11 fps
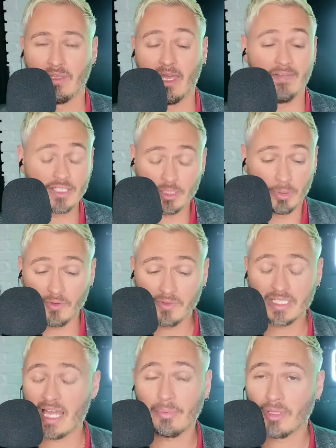And this is the perfect
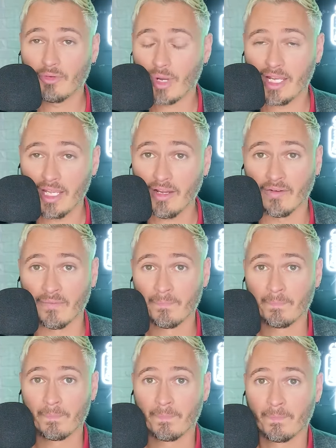example of it right here.
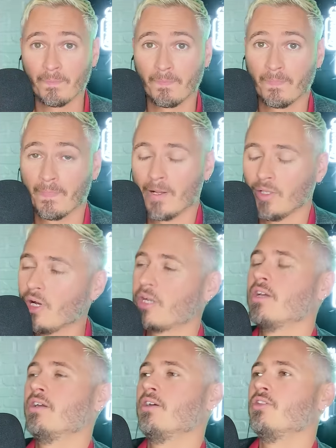
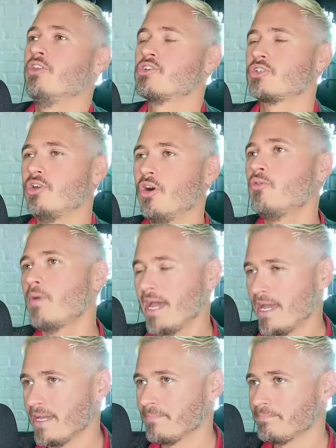Look, there's no
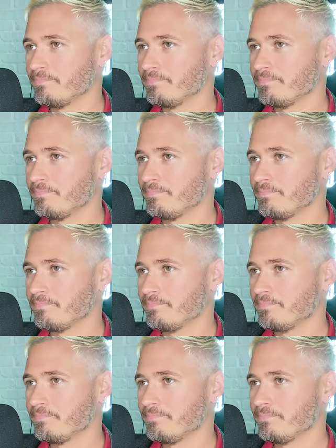way